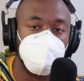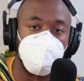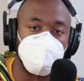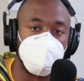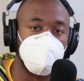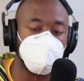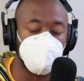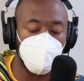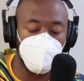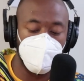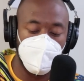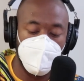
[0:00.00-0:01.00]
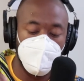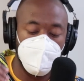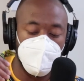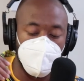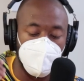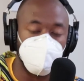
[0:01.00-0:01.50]
You know what I'm saying? So
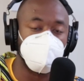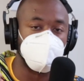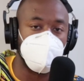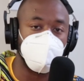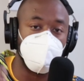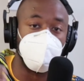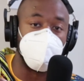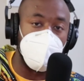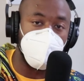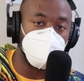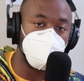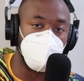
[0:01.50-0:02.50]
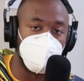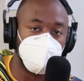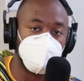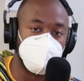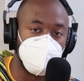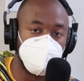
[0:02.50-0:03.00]
understand your value.
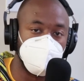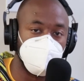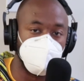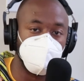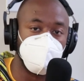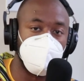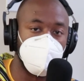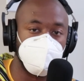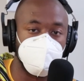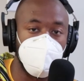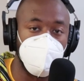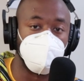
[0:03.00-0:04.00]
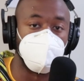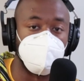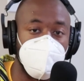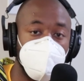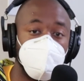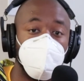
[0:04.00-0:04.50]
Understand that you guys matter a
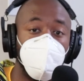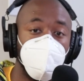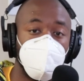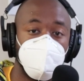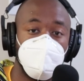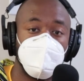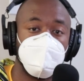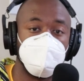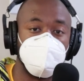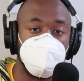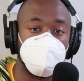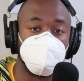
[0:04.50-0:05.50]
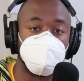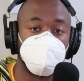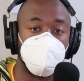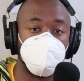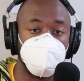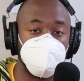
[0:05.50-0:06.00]
lot more than
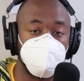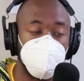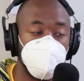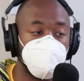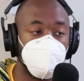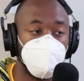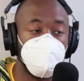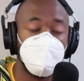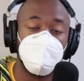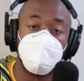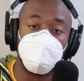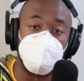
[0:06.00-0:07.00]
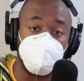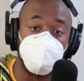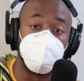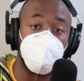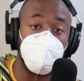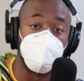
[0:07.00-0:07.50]
some of these people that you
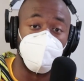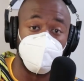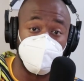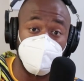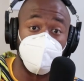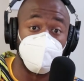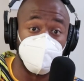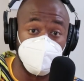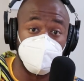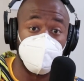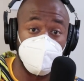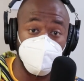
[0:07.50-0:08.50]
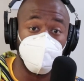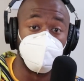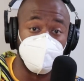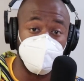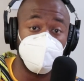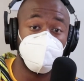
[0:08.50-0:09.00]
follow are letting you
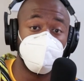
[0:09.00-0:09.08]
believe.